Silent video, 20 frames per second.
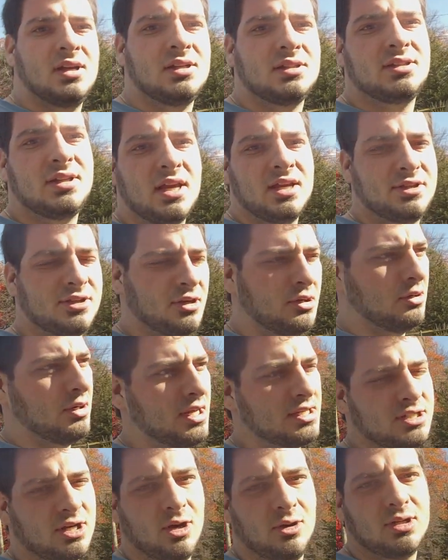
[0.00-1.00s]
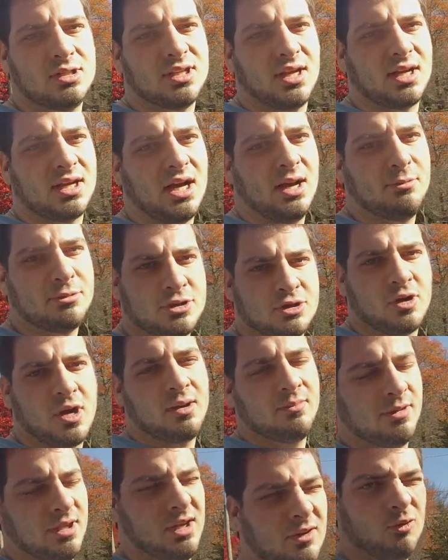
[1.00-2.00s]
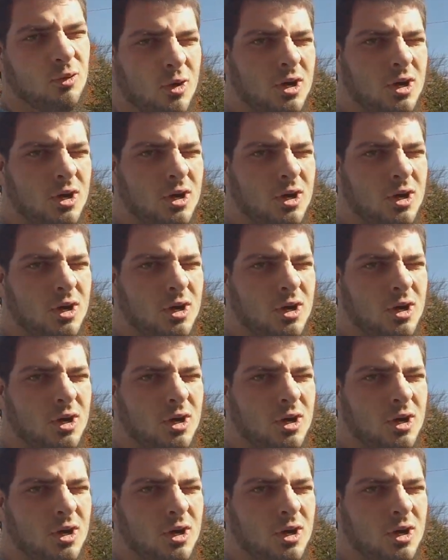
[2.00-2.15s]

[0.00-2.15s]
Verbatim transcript: Stay tuned. As always, like, comment, subscribe, and thank you for